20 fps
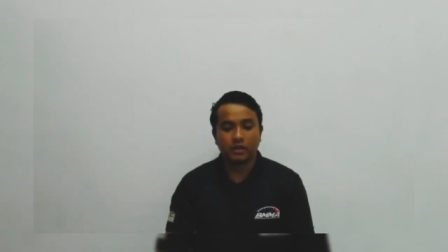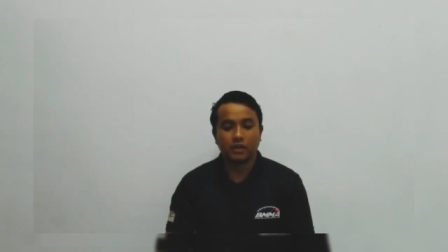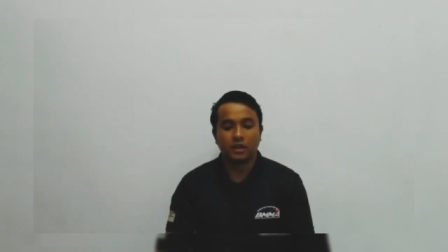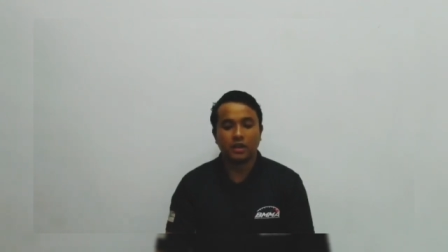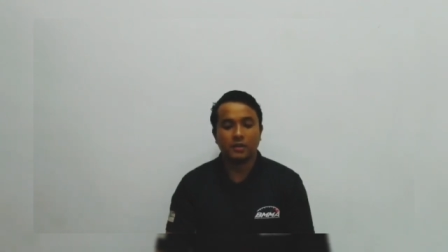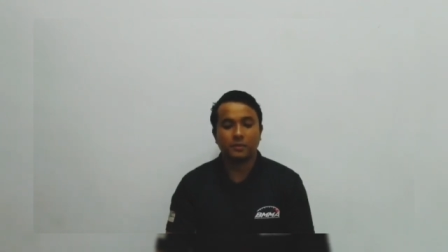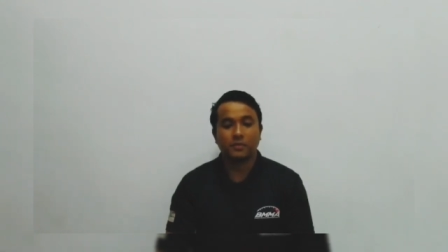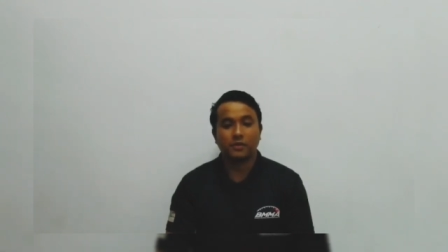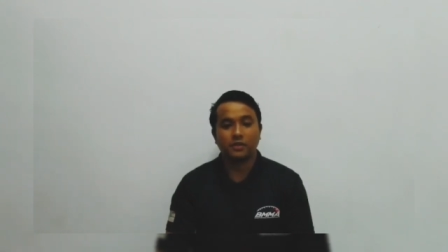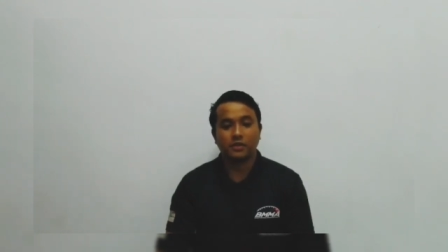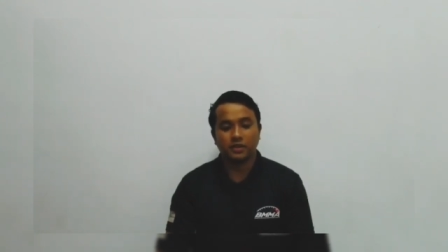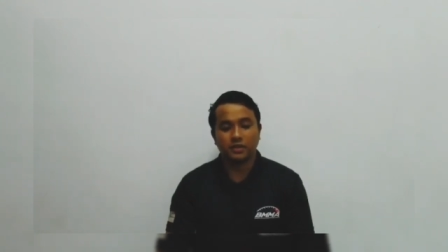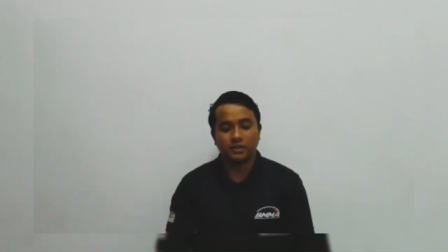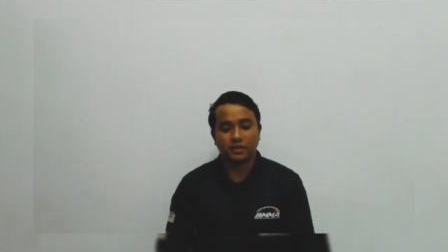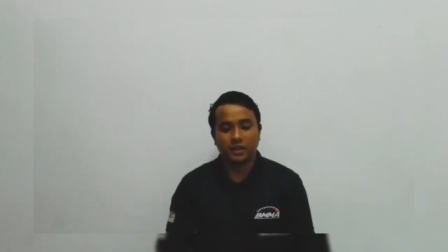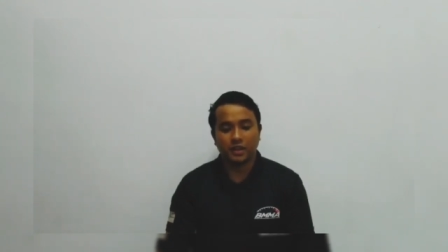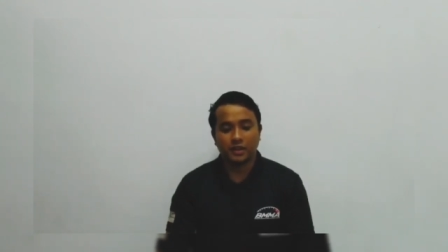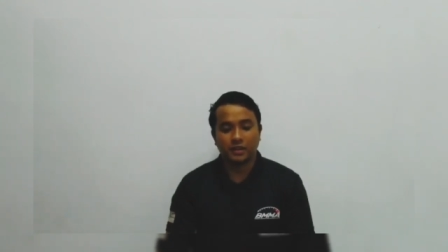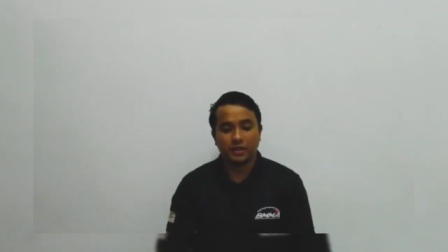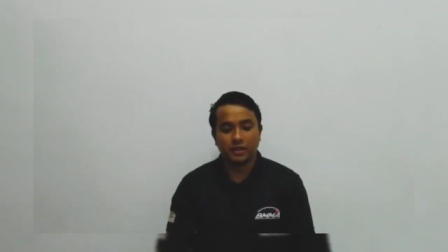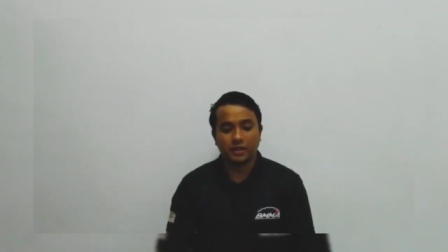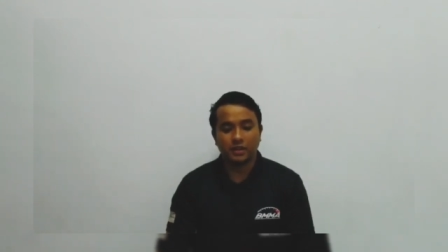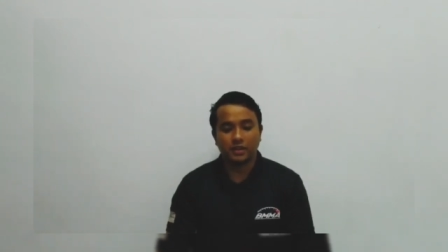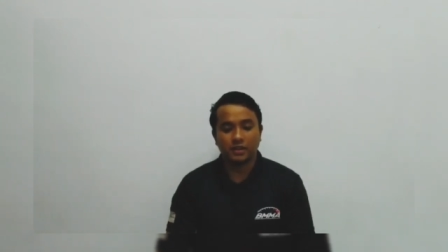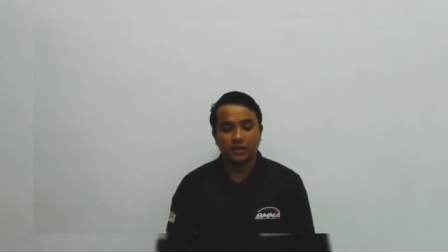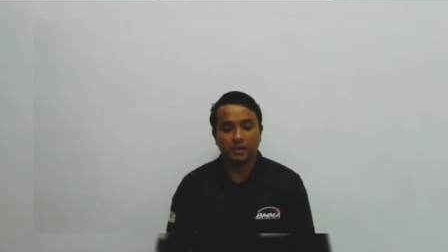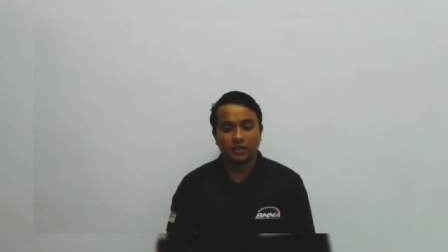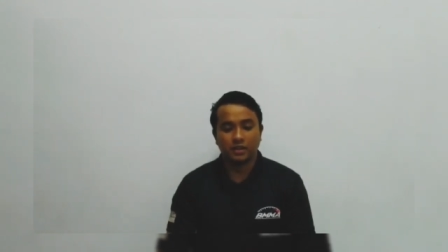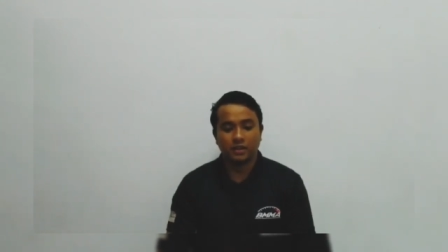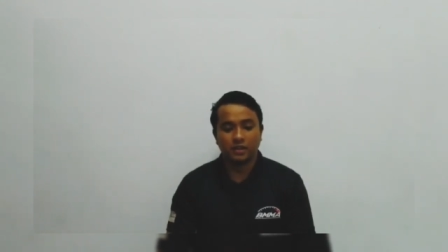important study
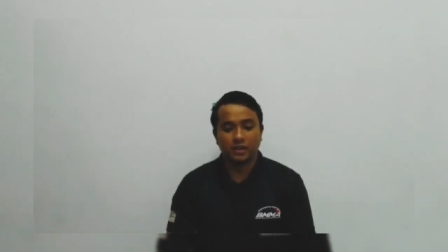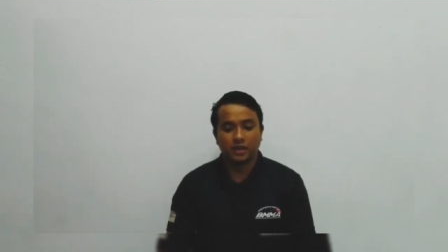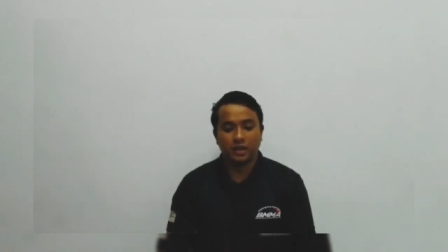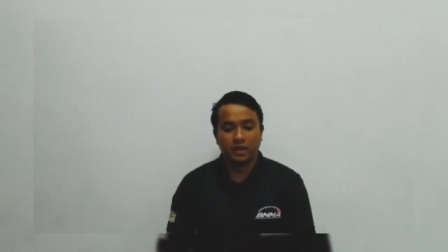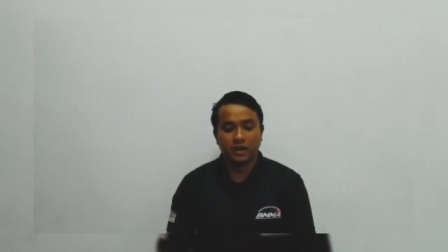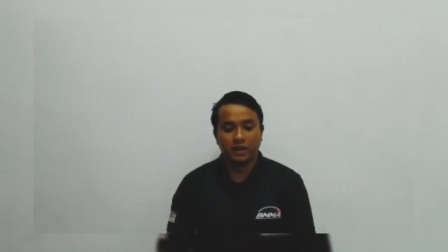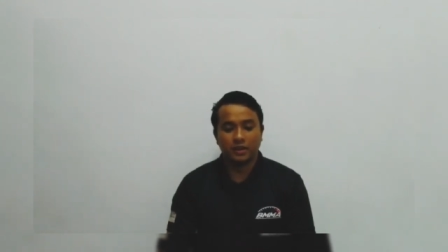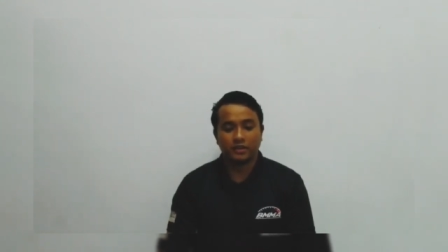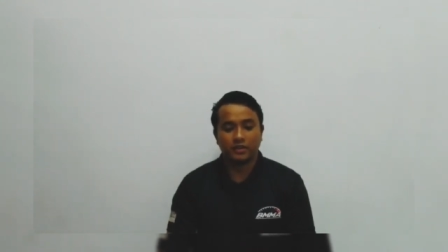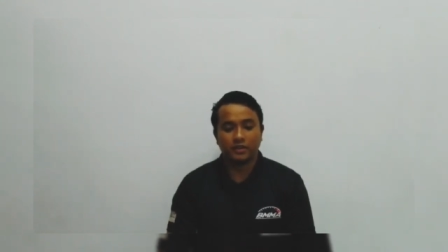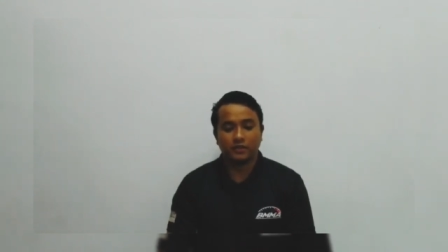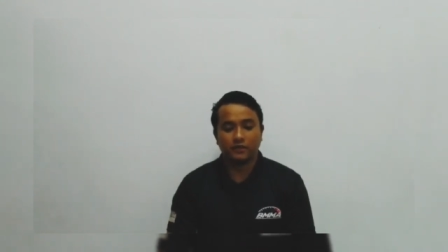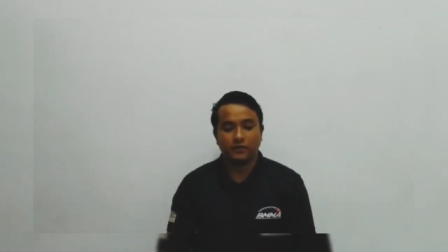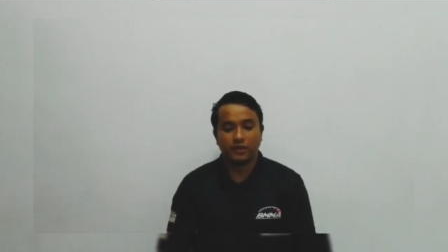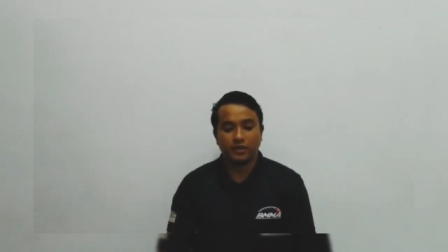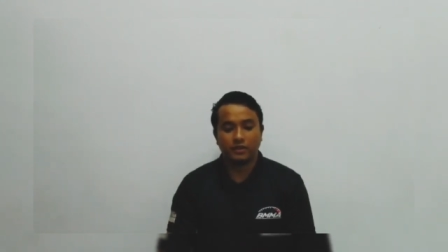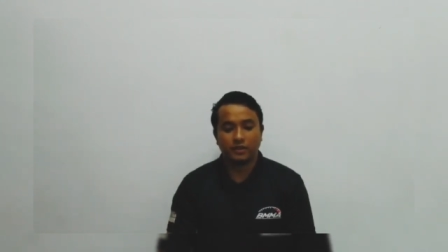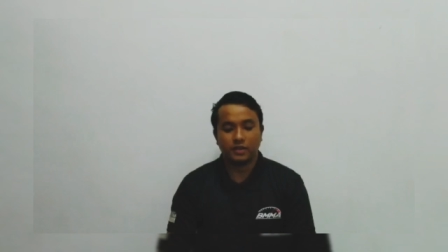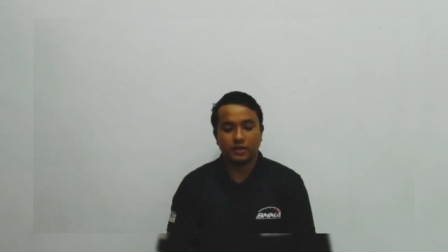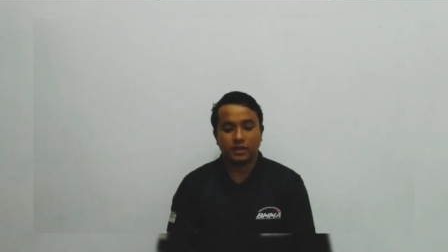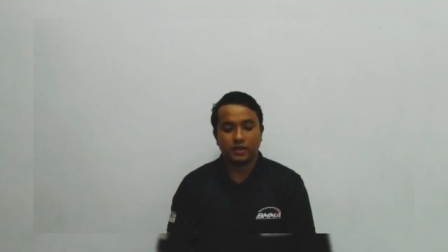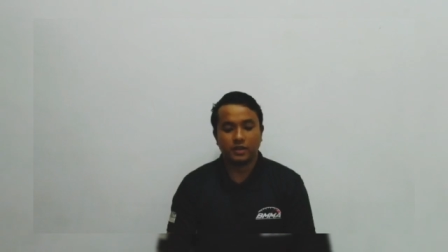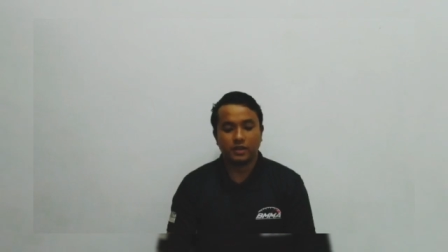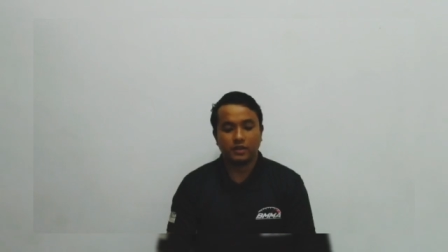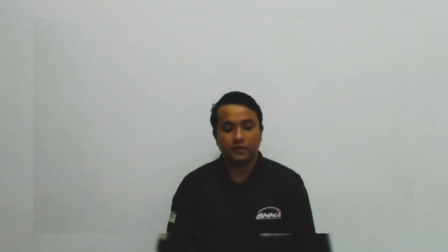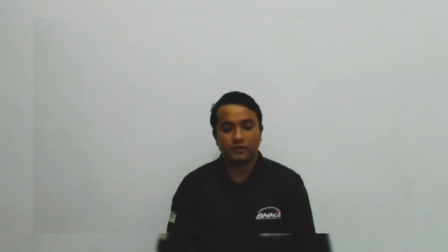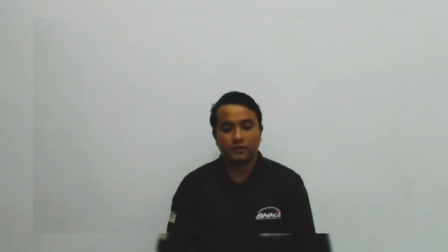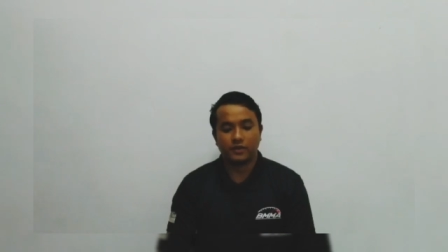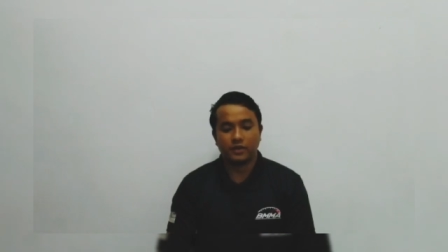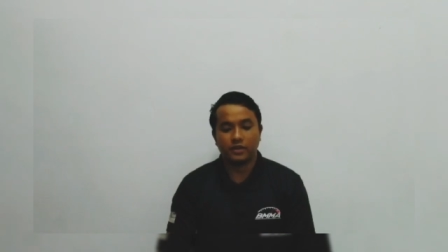has investigated
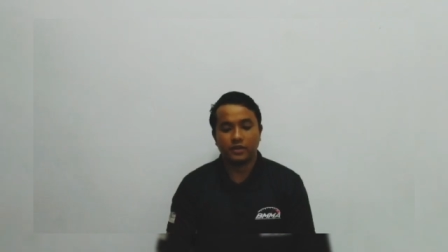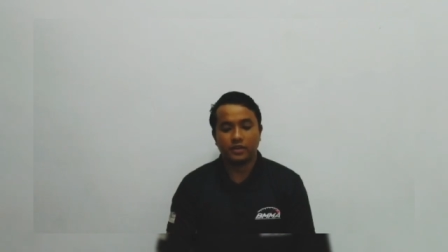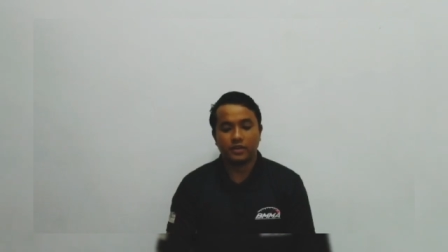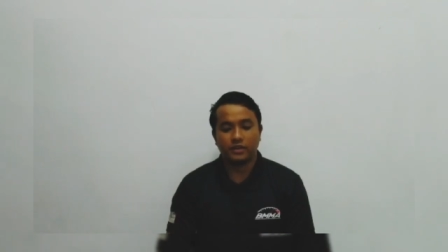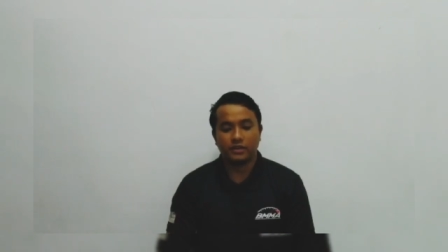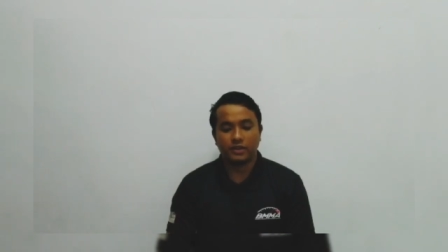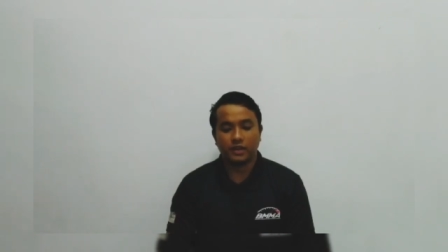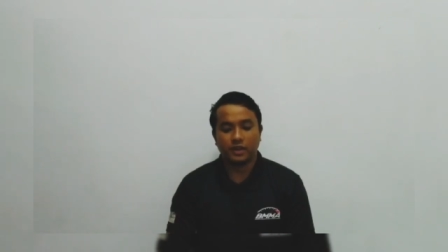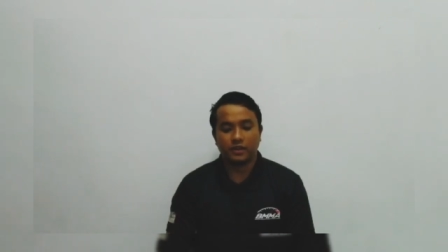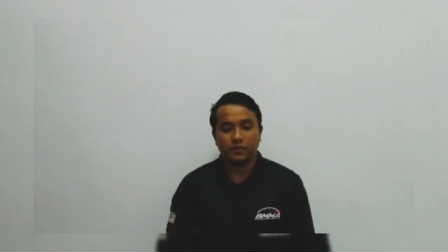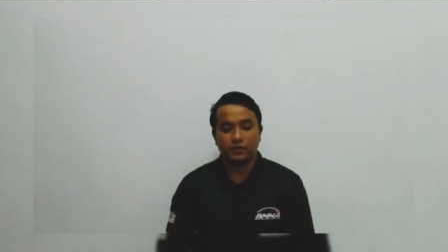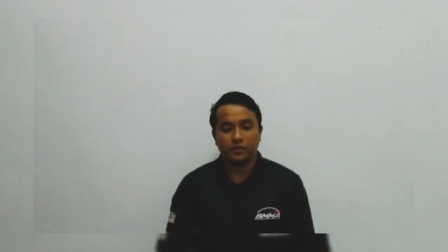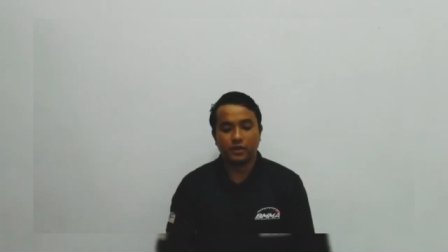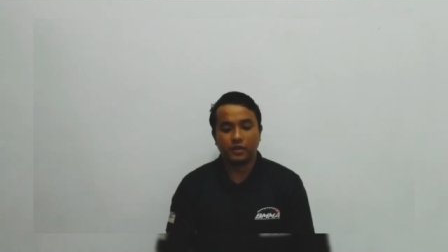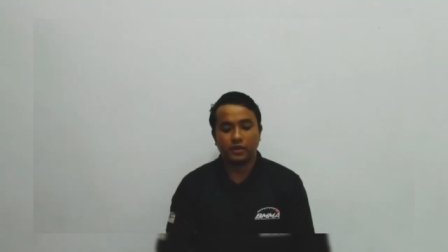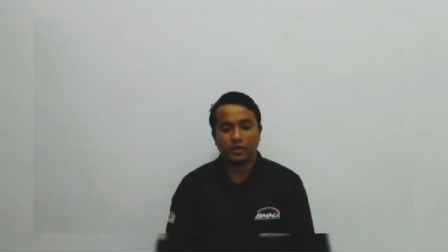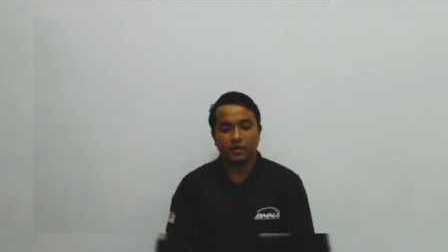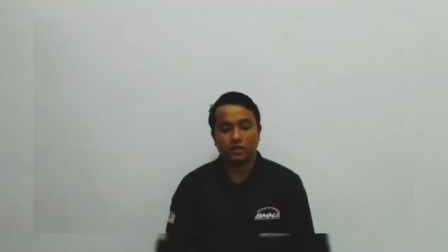different design with a